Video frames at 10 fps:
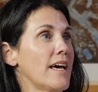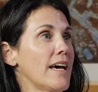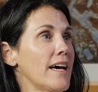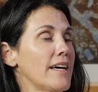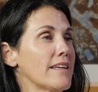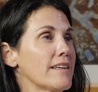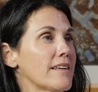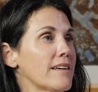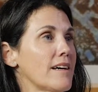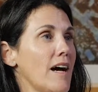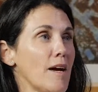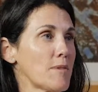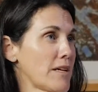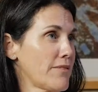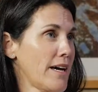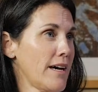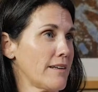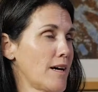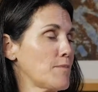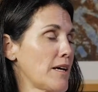And I'm not fat,
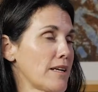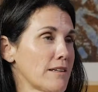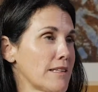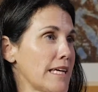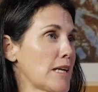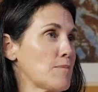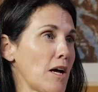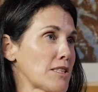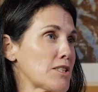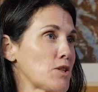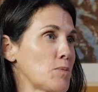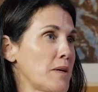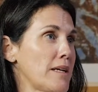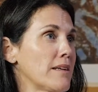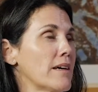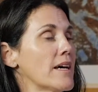I'm not ugly, and I'm not stupid.